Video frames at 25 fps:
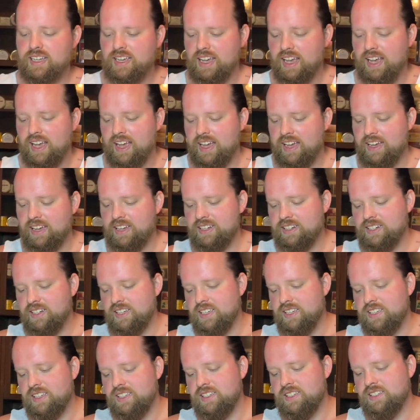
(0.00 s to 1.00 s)
and
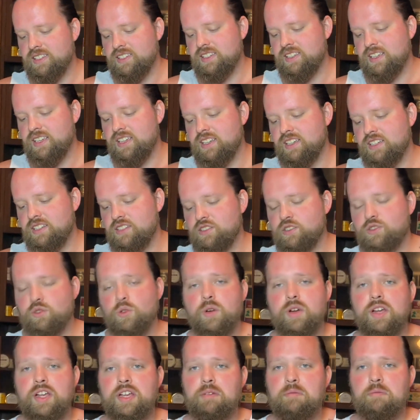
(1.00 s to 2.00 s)
is
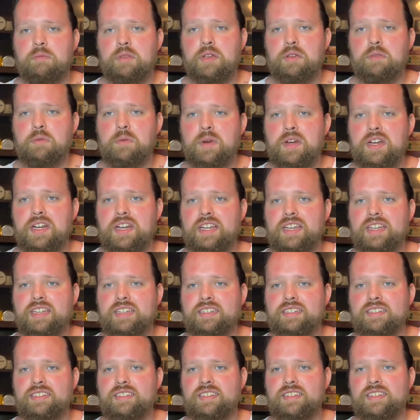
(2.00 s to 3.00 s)
enjoying me
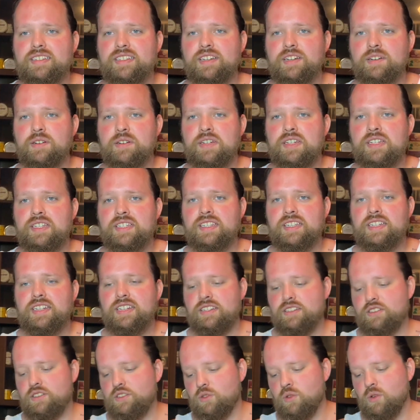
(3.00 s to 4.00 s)
reading the series and
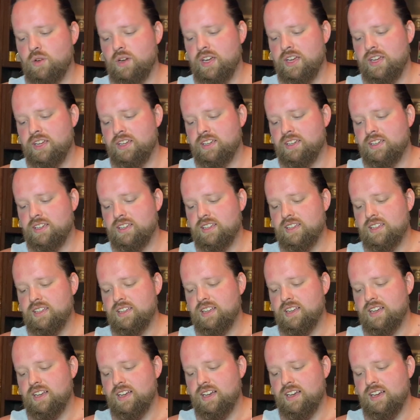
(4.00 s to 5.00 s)
enjoying
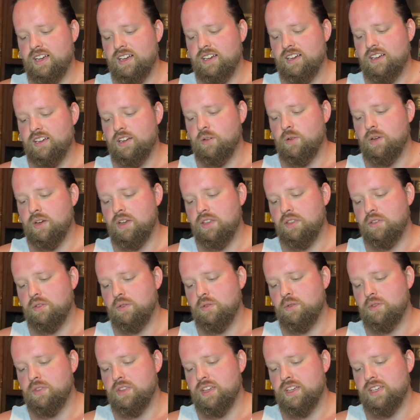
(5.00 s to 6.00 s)
uh, going
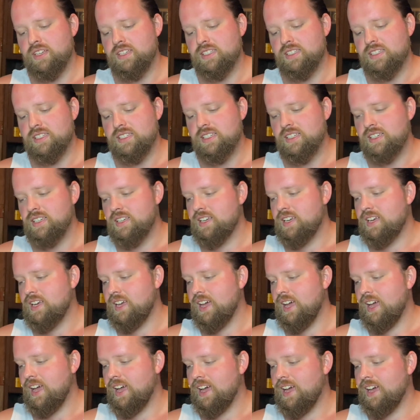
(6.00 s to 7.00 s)
through this
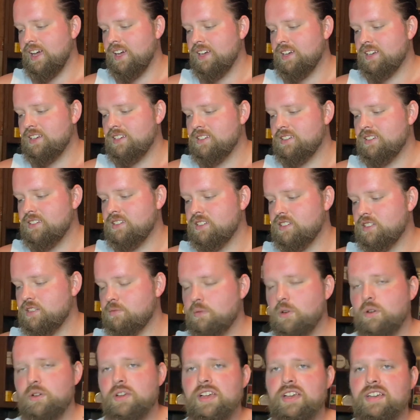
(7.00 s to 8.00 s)
and
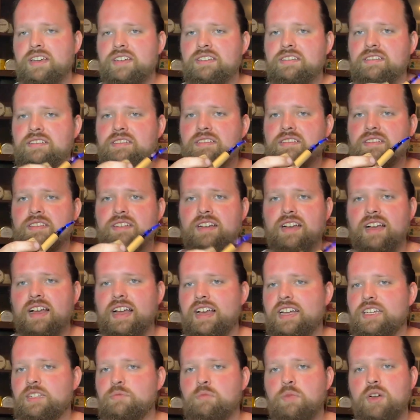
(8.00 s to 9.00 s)
smoking
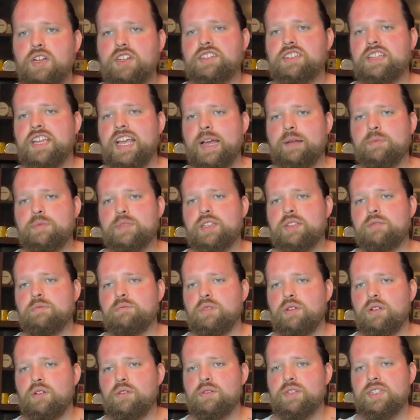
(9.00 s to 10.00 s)
as much Capstan
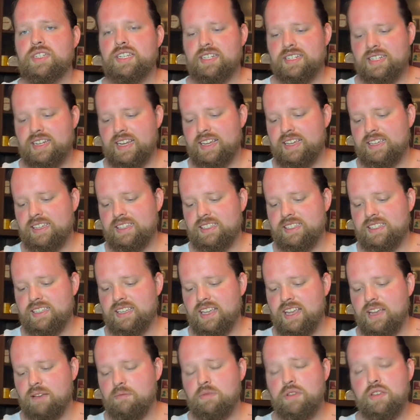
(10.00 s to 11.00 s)
Blue as it takes to
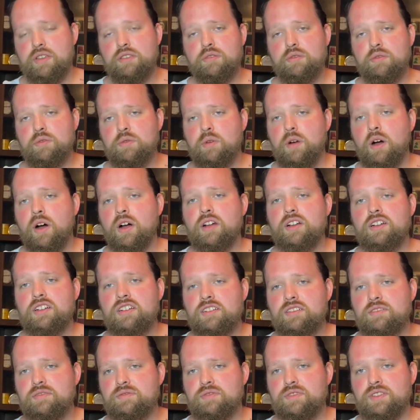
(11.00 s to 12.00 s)
get me through
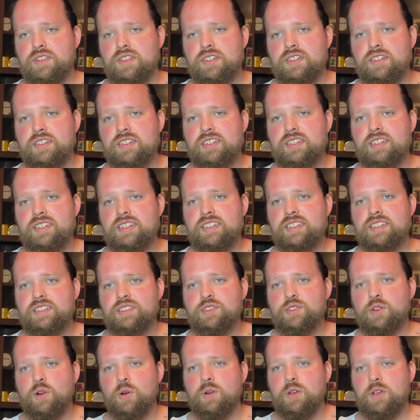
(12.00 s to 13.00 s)
all of the
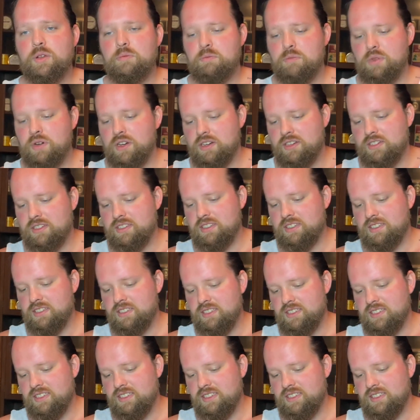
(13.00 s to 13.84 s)
Tolkien books.